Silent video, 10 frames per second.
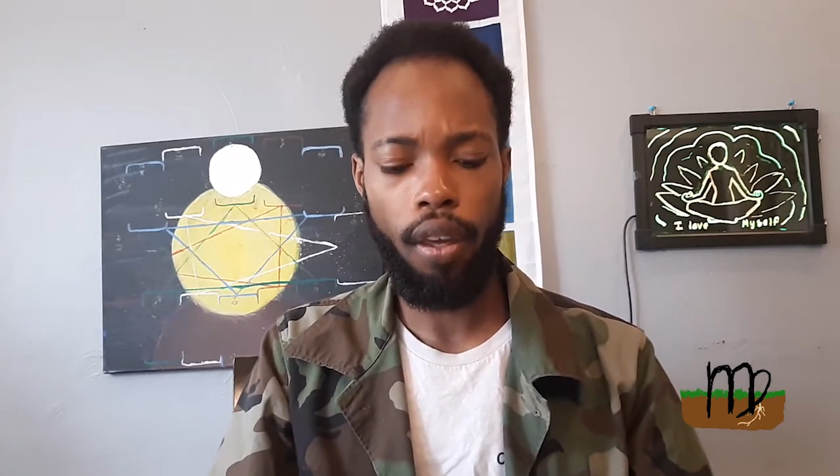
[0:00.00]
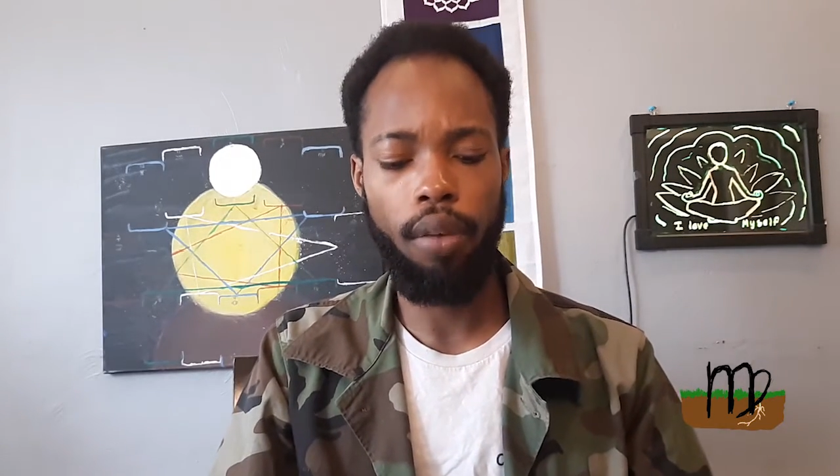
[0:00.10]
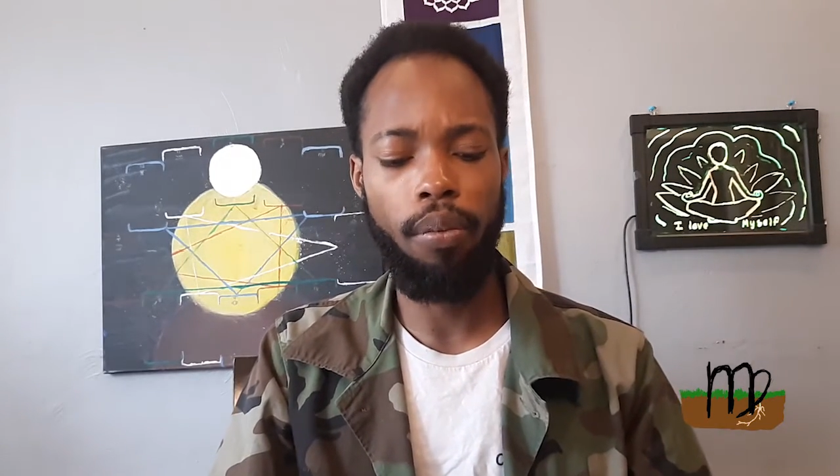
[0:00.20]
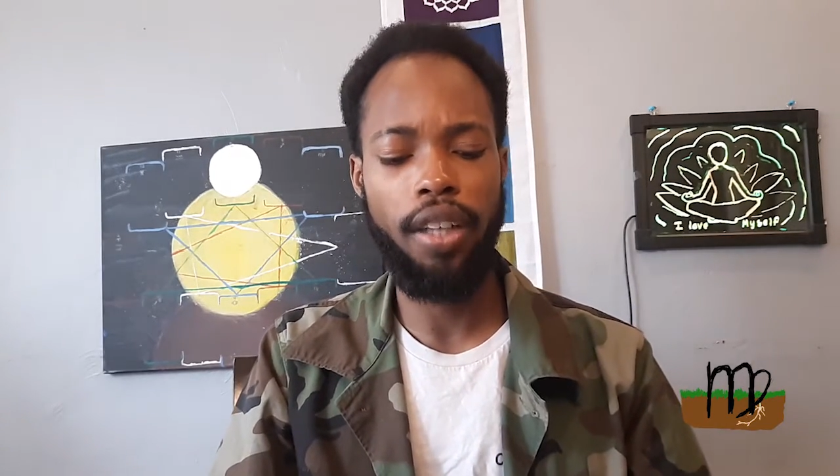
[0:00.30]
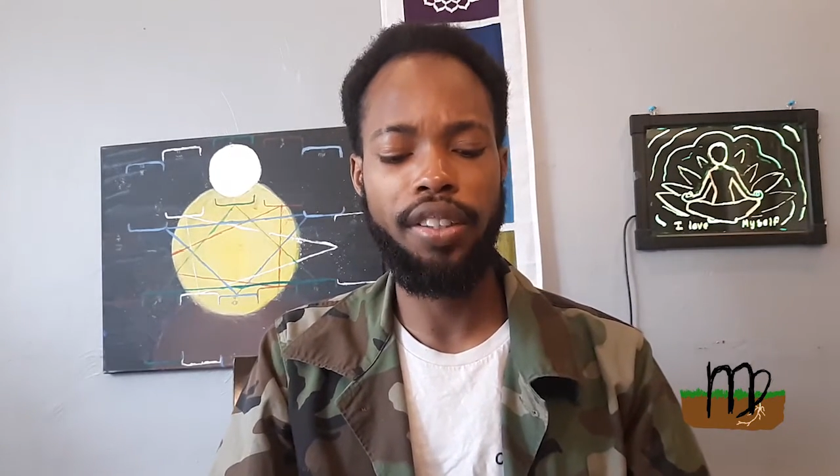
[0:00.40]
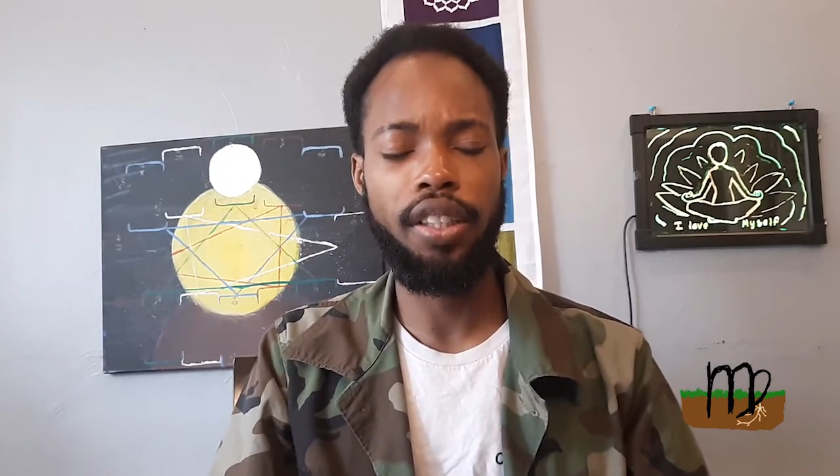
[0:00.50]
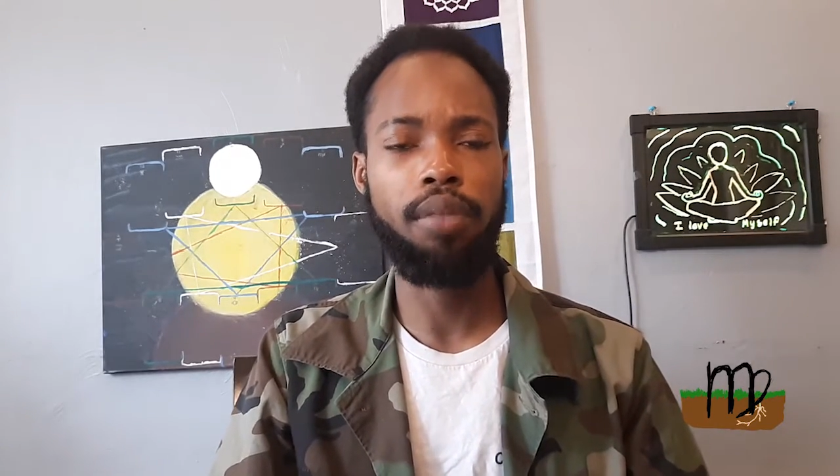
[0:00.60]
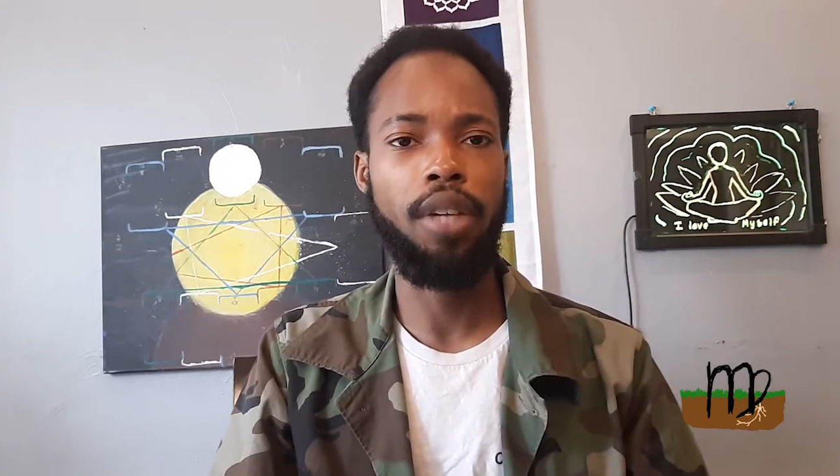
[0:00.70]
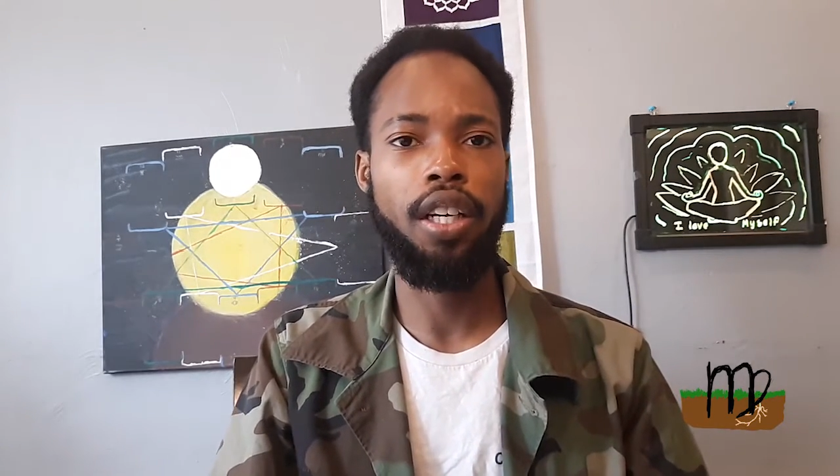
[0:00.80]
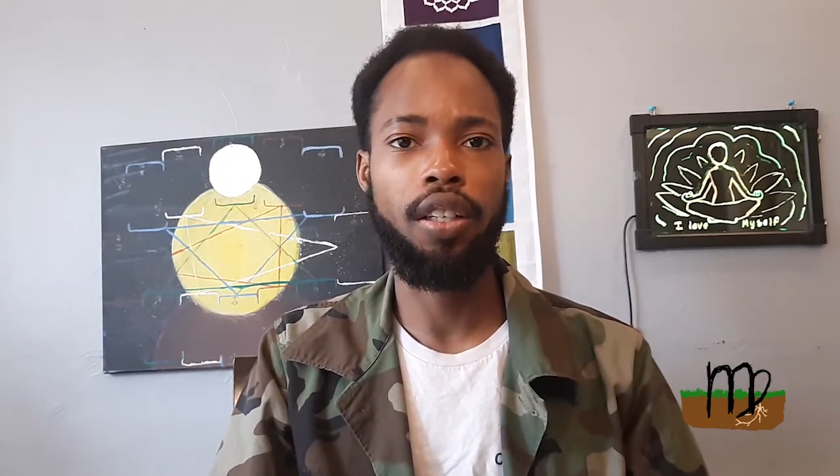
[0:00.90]
it might
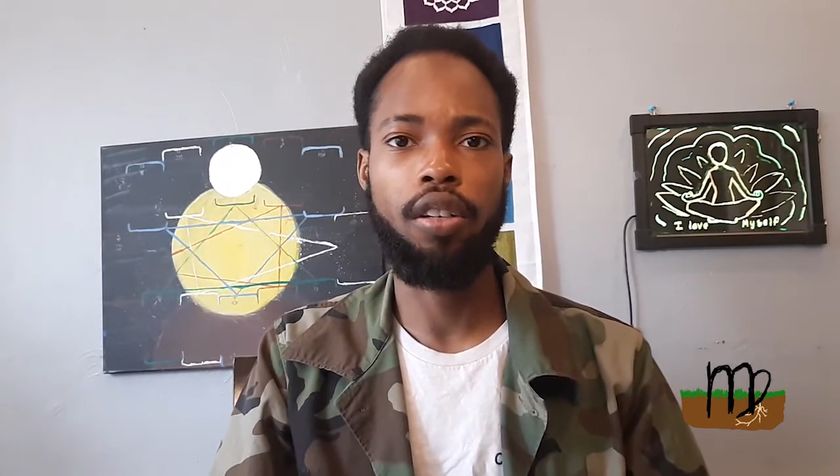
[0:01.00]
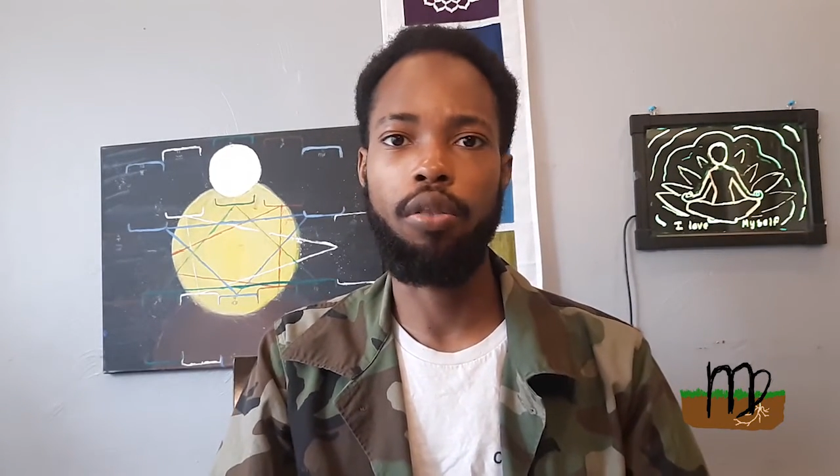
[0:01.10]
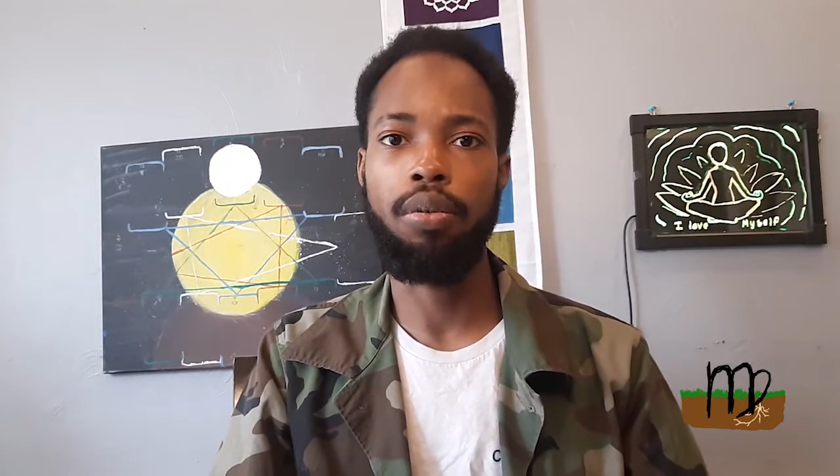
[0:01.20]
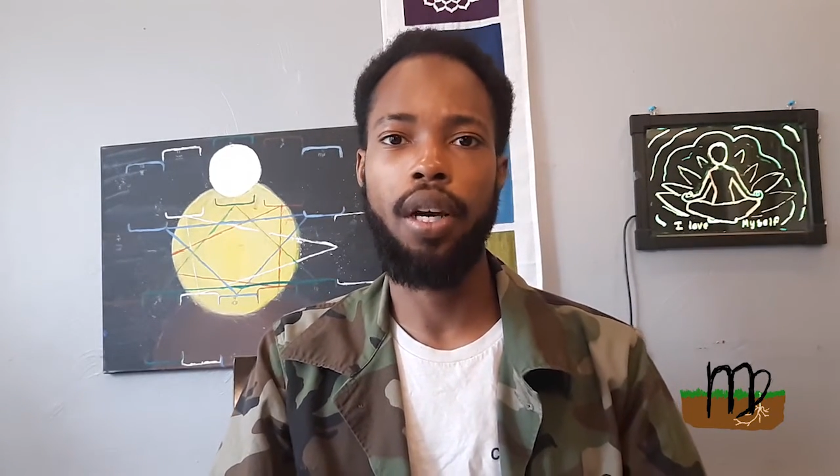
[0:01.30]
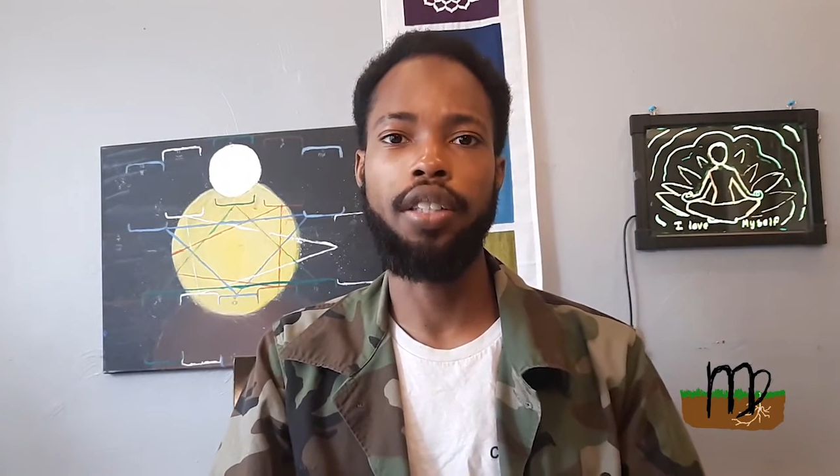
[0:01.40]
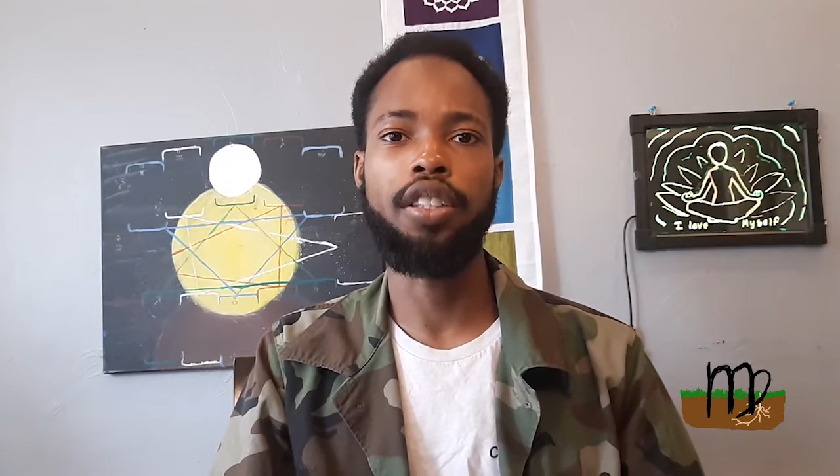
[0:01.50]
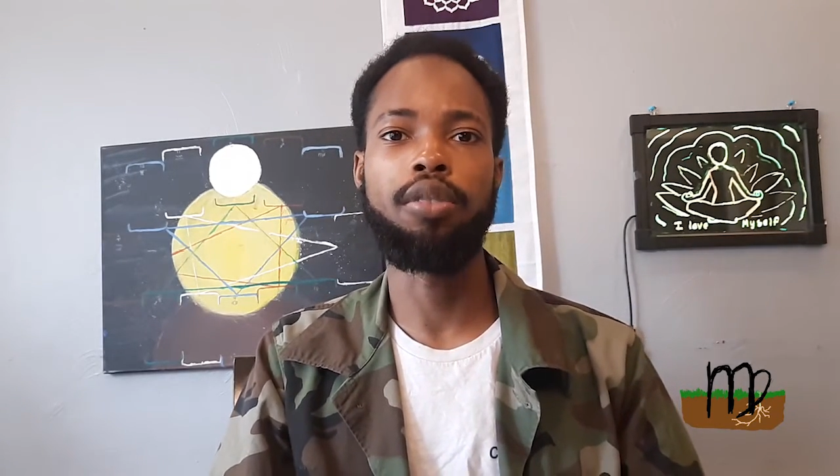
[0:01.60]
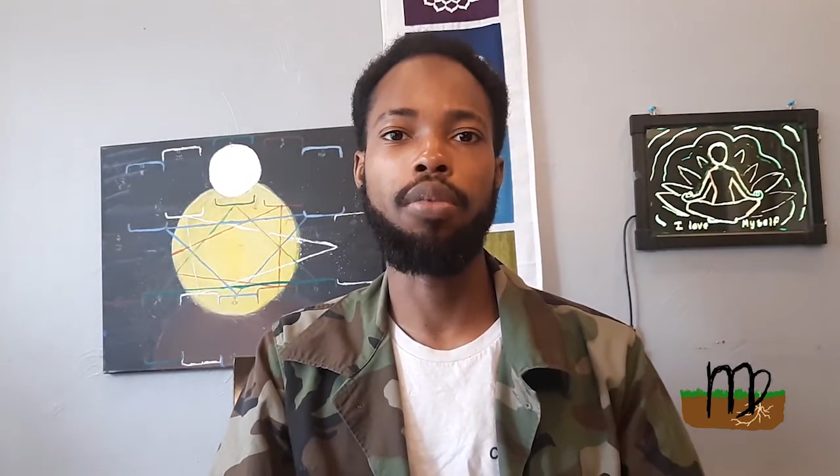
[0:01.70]
seem like a little pricey,